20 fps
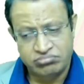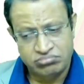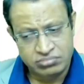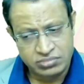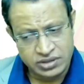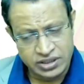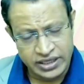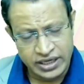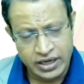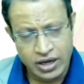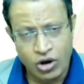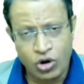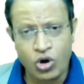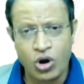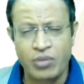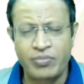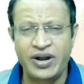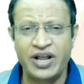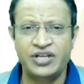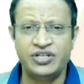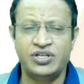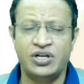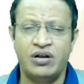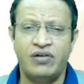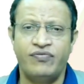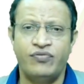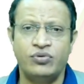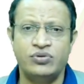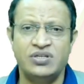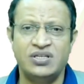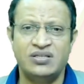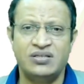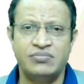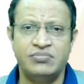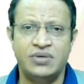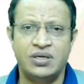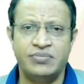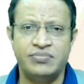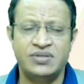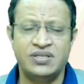the accommodation of OCD
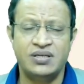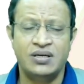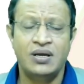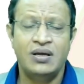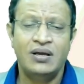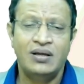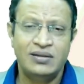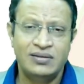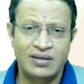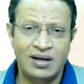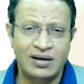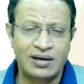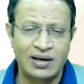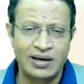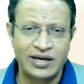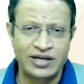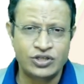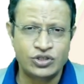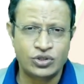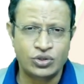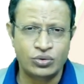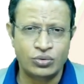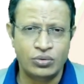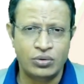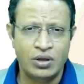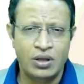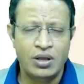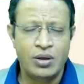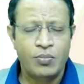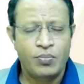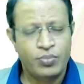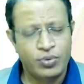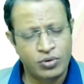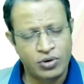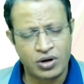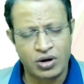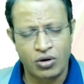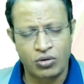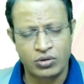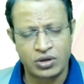symptoms, that leads to
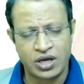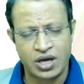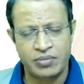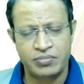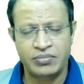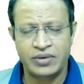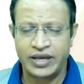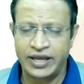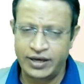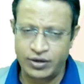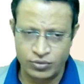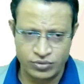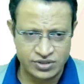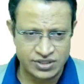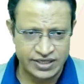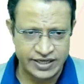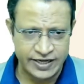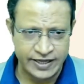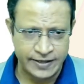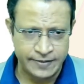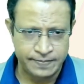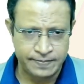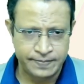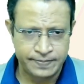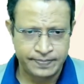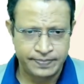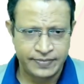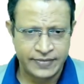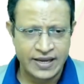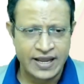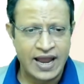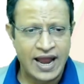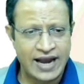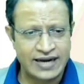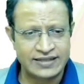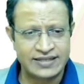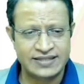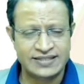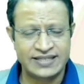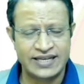poor outcome in OCD.
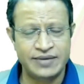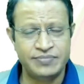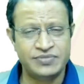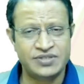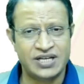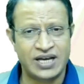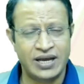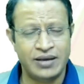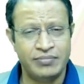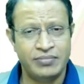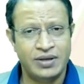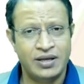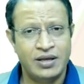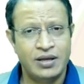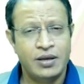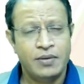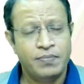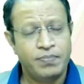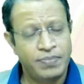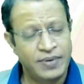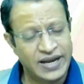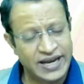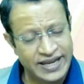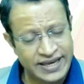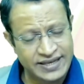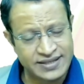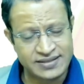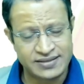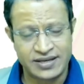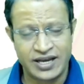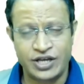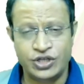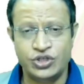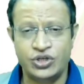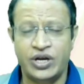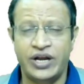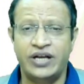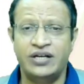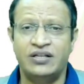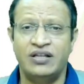At the same time, please
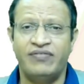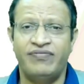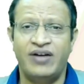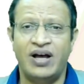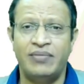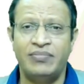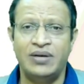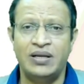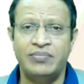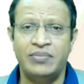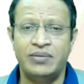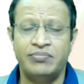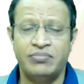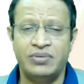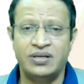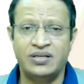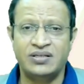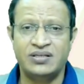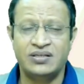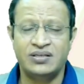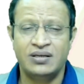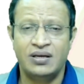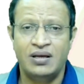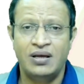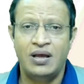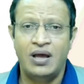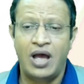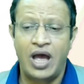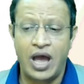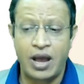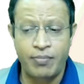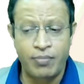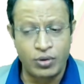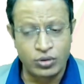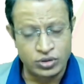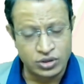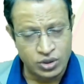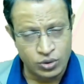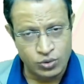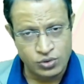educate the family members
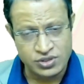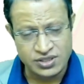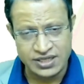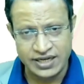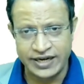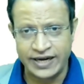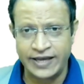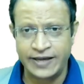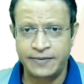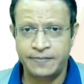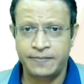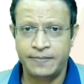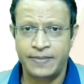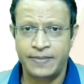about the OCD.